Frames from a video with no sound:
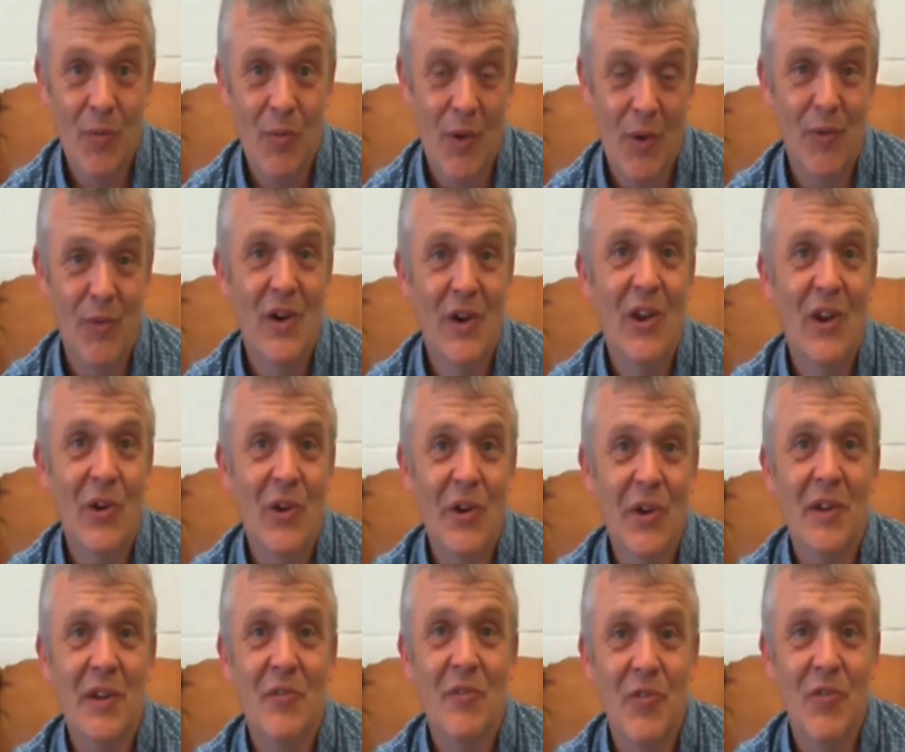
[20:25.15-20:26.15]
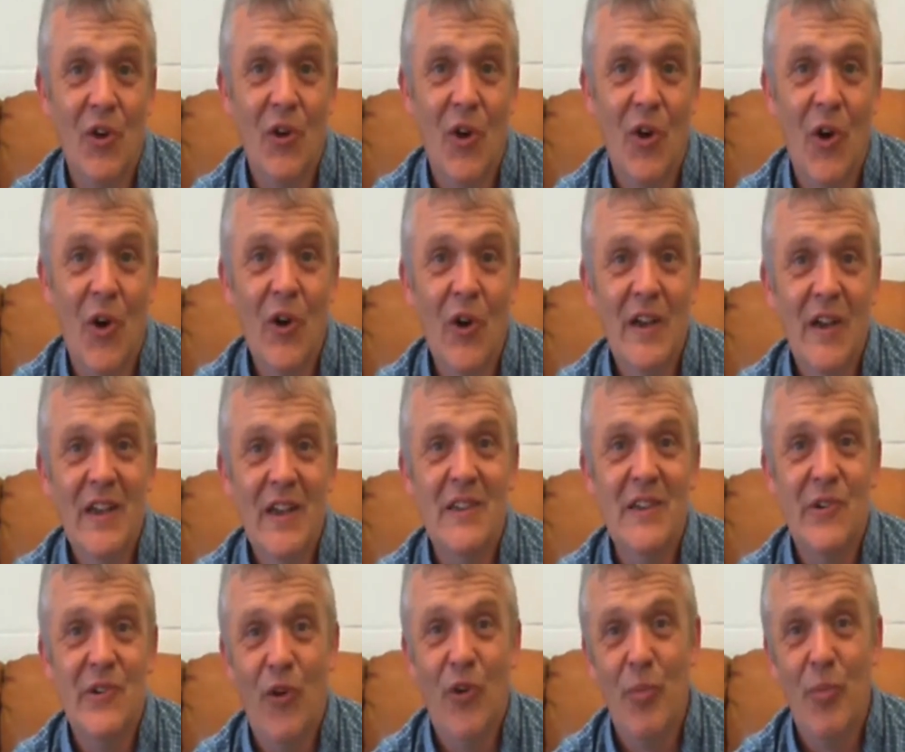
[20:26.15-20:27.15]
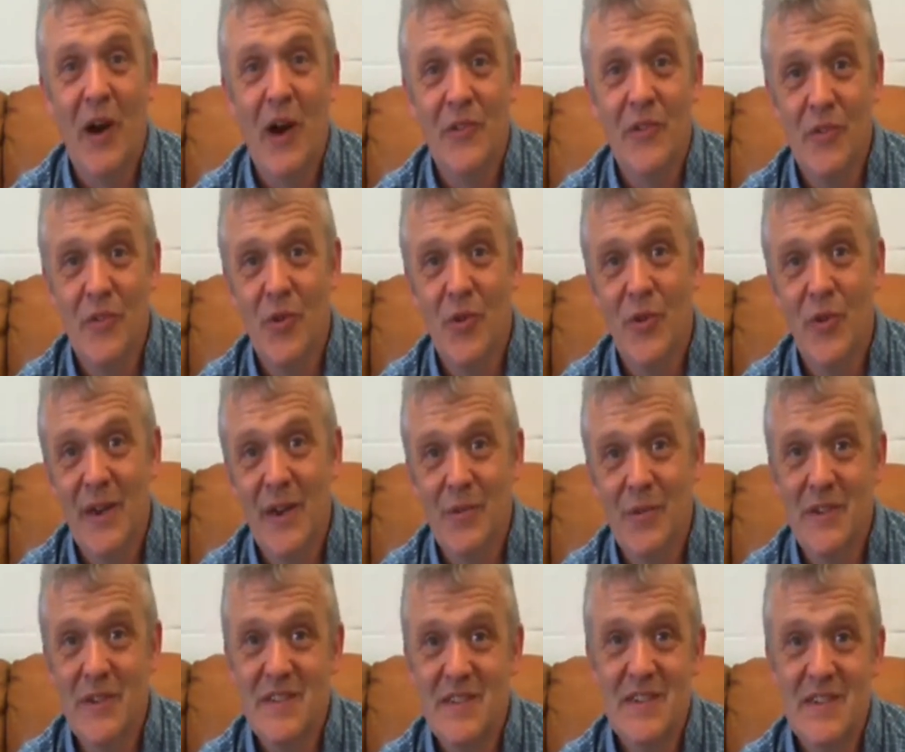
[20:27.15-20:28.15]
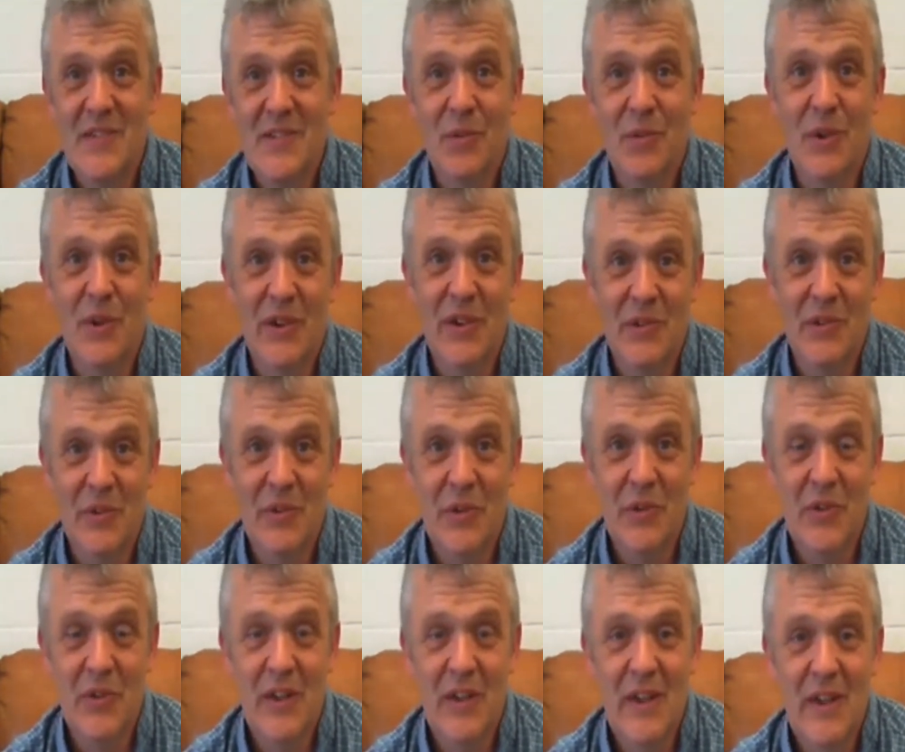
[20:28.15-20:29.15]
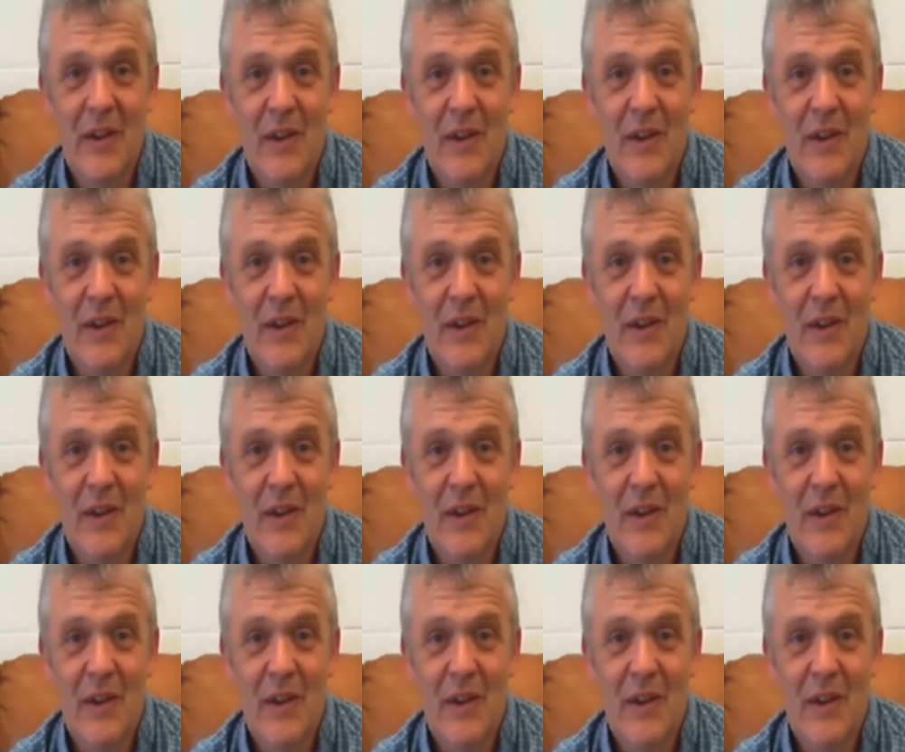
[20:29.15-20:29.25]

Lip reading: and what we're looking for is all part of the way we see the world.